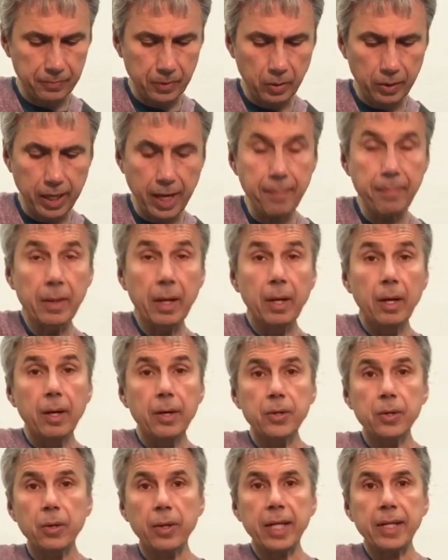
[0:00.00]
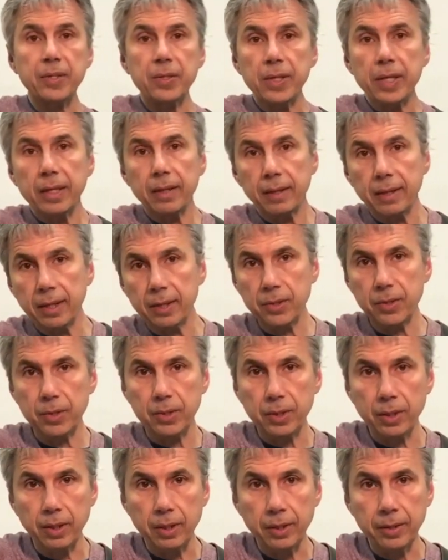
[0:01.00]
Okay, so that's it.
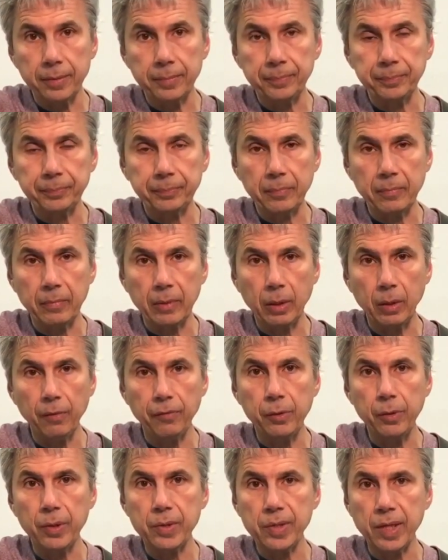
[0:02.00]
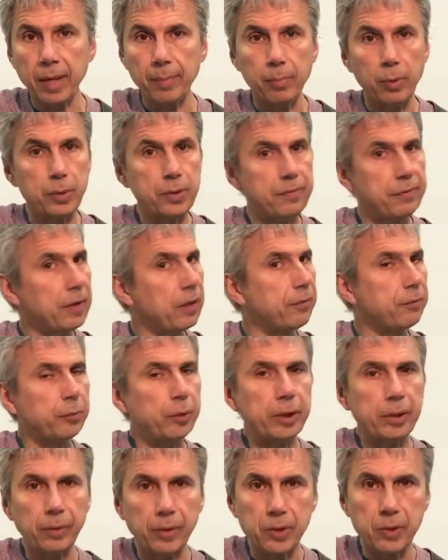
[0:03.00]
That's a few examples. Feel
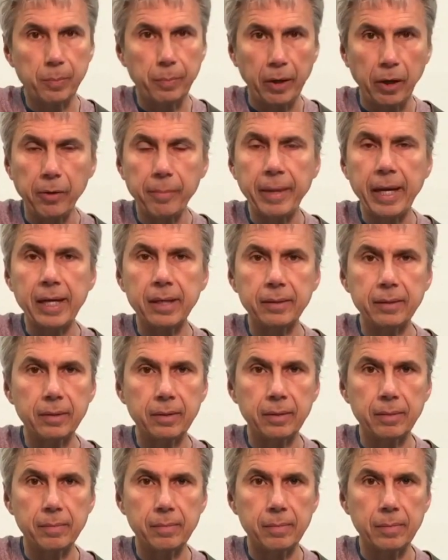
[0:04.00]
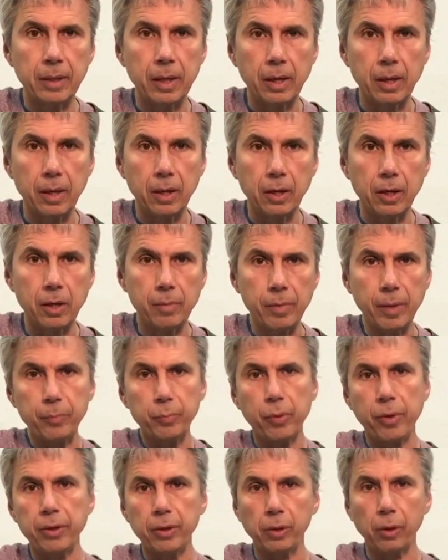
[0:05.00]
free to experiment, come
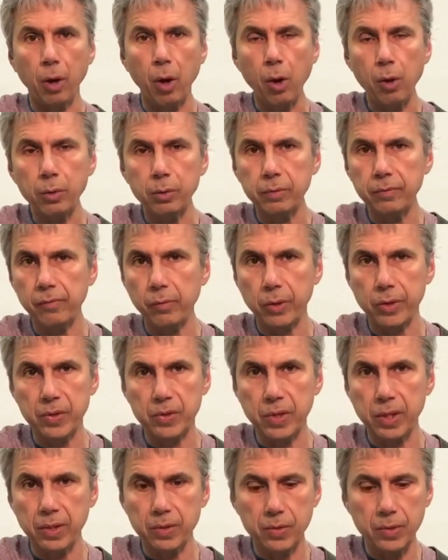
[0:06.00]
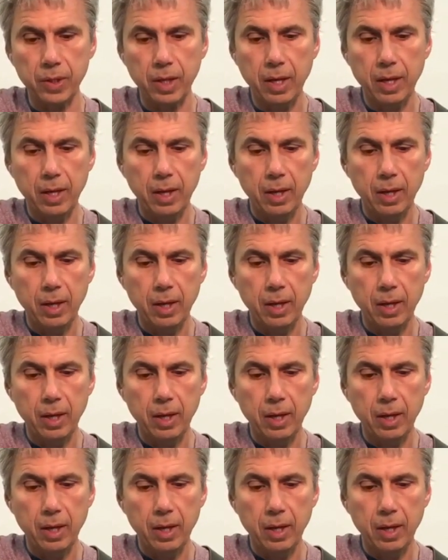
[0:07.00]
up with your own voicings.